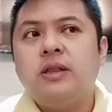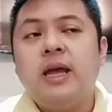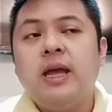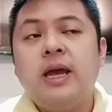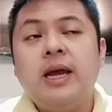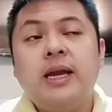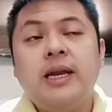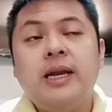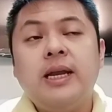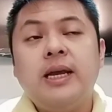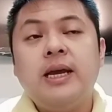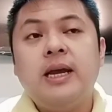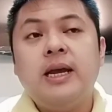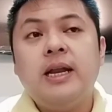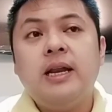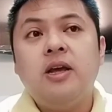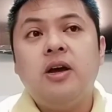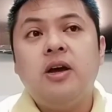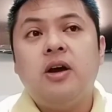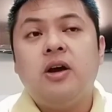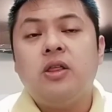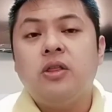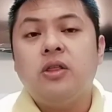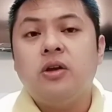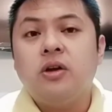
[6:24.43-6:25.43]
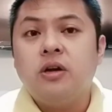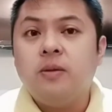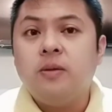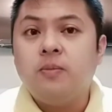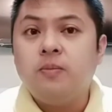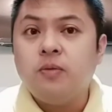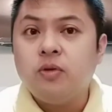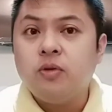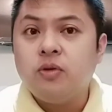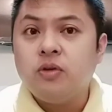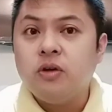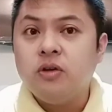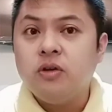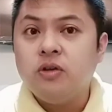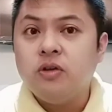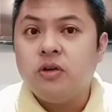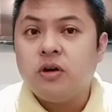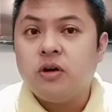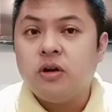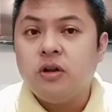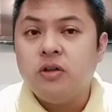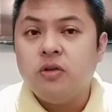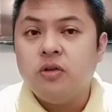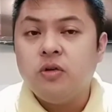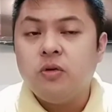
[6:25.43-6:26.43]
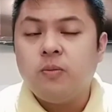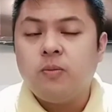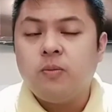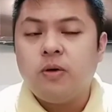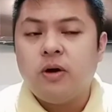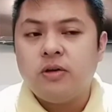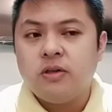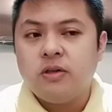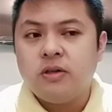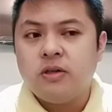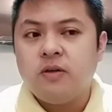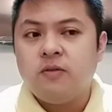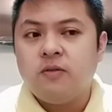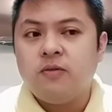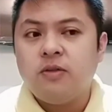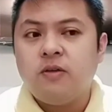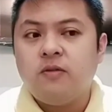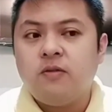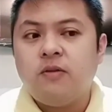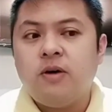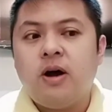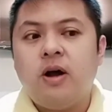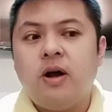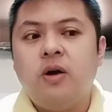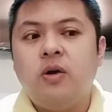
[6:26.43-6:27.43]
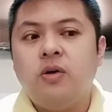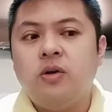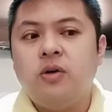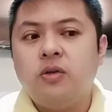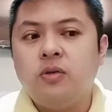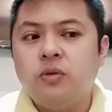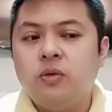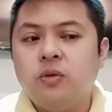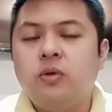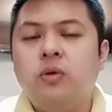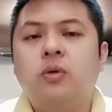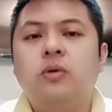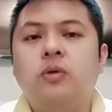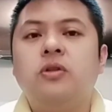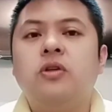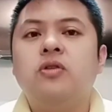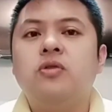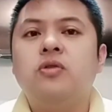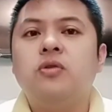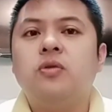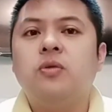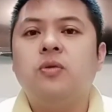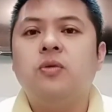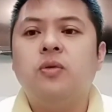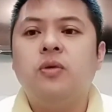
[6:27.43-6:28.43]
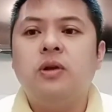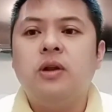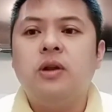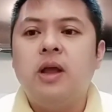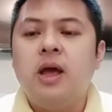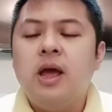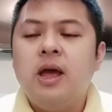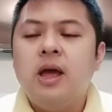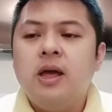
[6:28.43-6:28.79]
technically under the procedural due process, if na-follow you to notice rule,